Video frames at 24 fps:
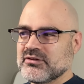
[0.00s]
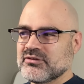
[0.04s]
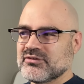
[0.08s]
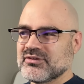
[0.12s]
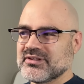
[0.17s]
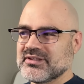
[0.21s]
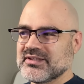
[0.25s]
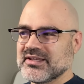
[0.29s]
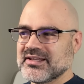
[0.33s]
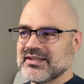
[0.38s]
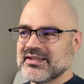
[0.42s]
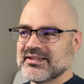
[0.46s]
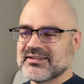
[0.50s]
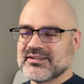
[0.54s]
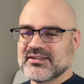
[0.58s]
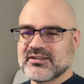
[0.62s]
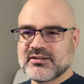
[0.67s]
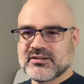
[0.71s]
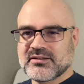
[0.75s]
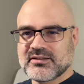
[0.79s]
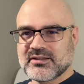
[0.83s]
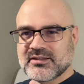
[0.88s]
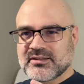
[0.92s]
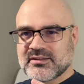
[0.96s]
to get it
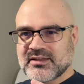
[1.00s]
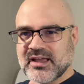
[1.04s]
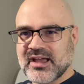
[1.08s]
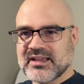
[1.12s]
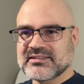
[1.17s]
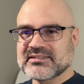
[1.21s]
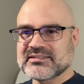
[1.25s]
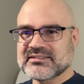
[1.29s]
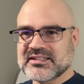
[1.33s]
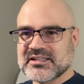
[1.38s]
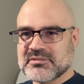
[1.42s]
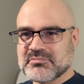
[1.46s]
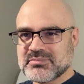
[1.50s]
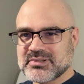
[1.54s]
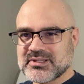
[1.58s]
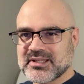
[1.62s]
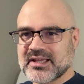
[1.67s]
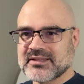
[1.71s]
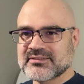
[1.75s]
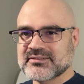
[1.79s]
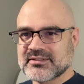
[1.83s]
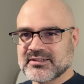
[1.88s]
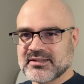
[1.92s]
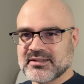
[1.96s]
nicely
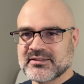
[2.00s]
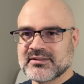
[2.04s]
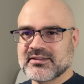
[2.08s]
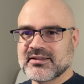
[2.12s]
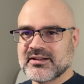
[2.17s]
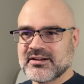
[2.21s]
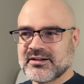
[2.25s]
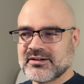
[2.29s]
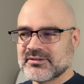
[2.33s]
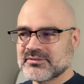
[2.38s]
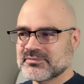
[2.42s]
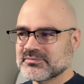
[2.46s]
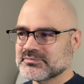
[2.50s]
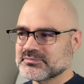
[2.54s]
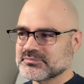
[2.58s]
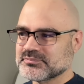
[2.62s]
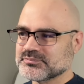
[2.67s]
planted in there.